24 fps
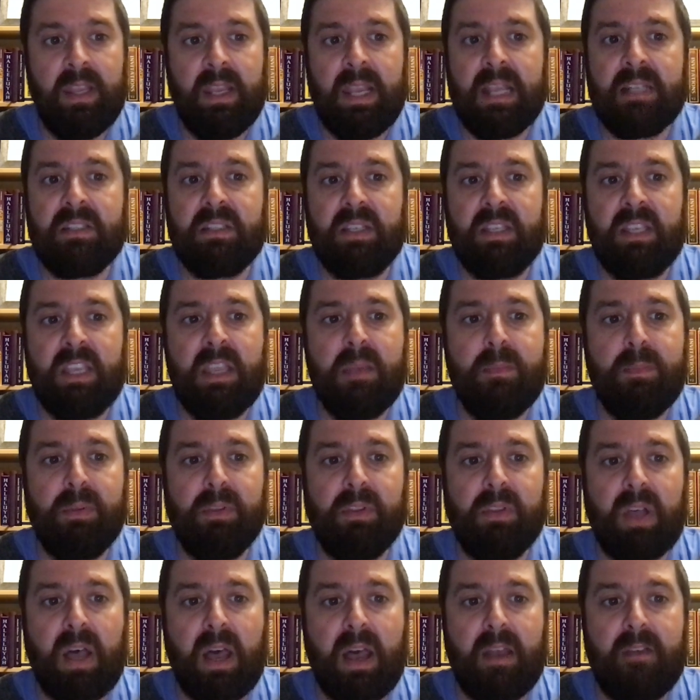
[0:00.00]
and to keep
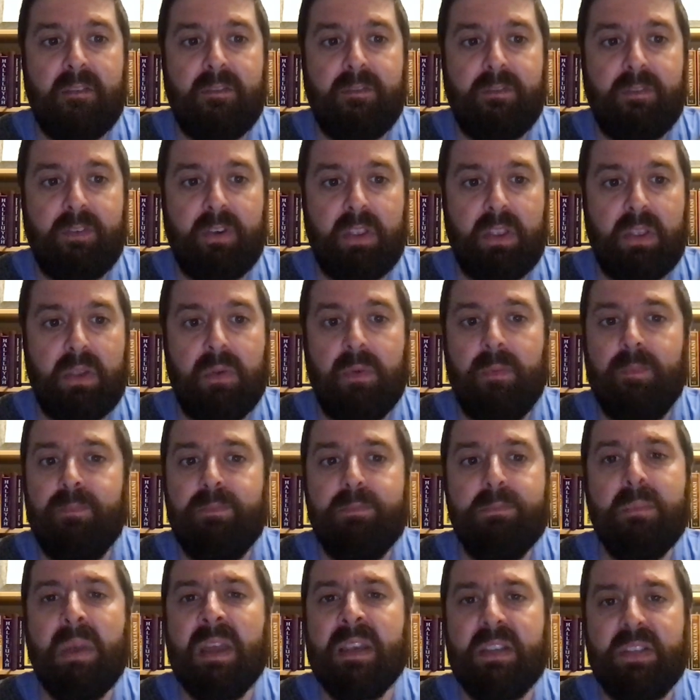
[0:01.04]
alive for you
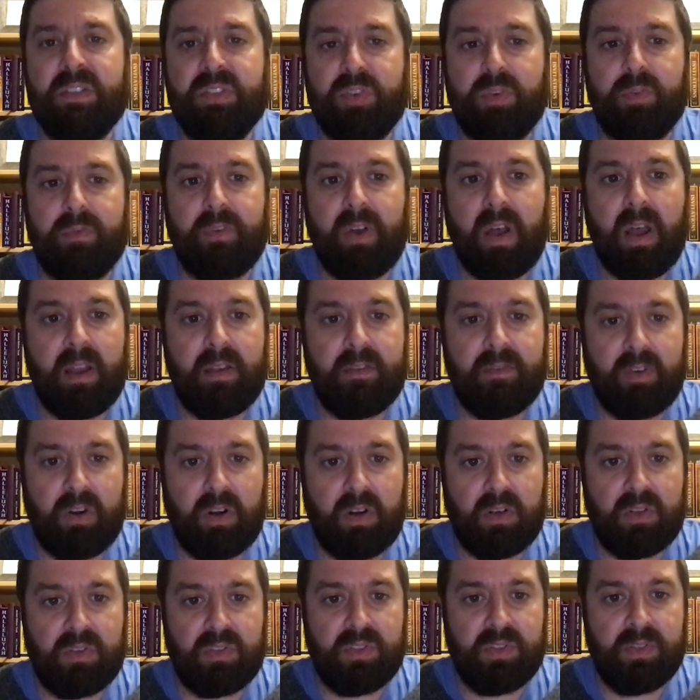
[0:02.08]
many
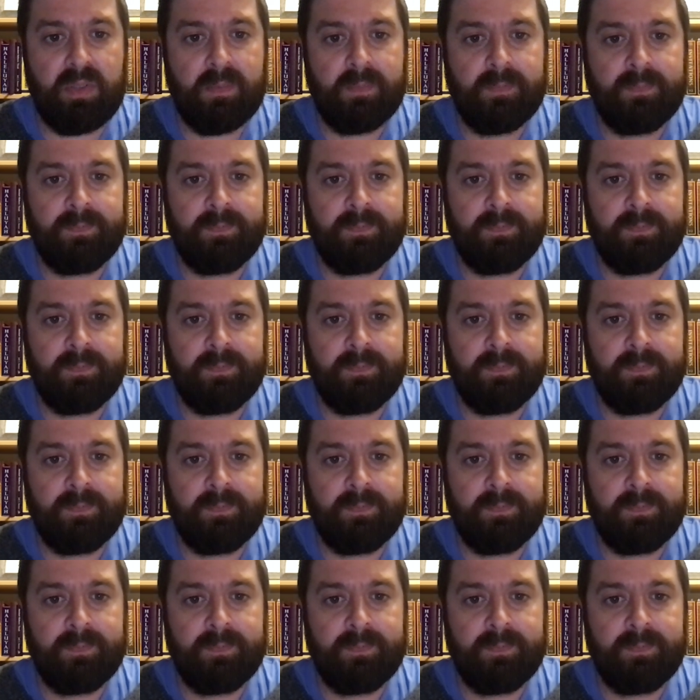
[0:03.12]
survivors.